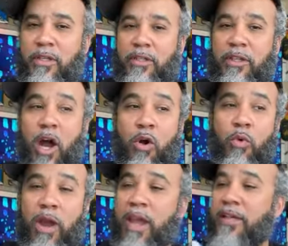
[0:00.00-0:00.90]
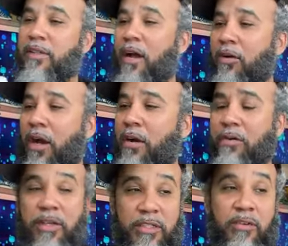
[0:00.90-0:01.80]
No Wings logo
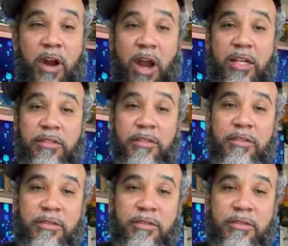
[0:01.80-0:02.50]
is crazy.